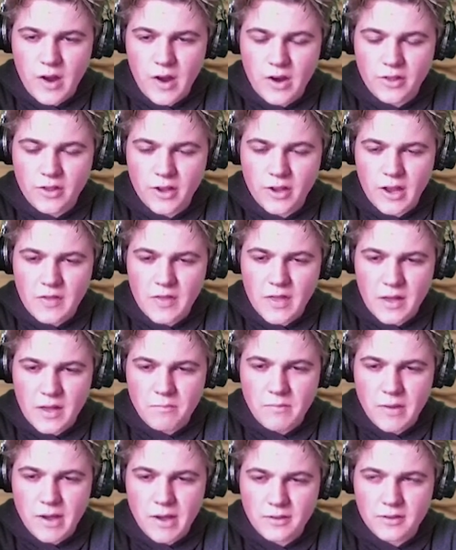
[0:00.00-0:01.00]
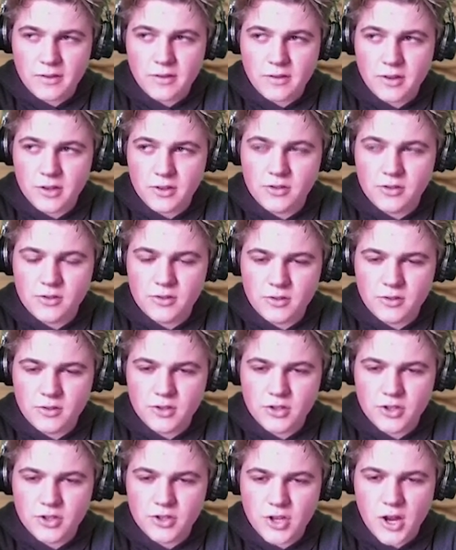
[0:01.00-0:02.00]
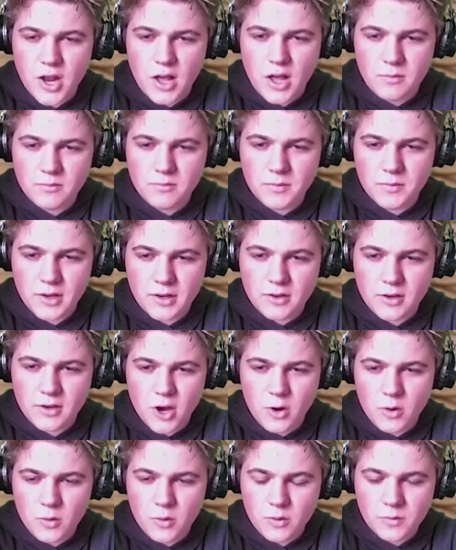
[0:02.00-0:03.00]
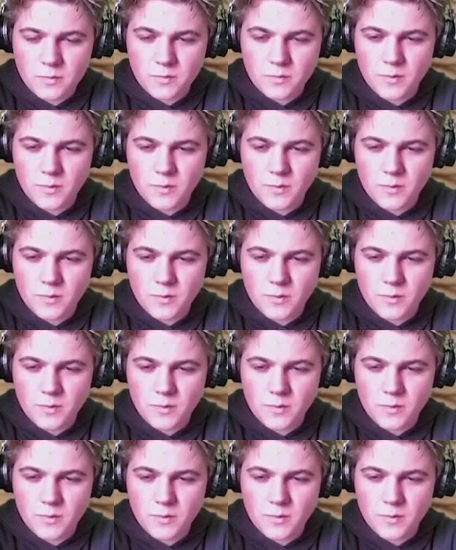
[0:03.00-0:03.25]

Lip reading: finally get that bison to shut up. Like, no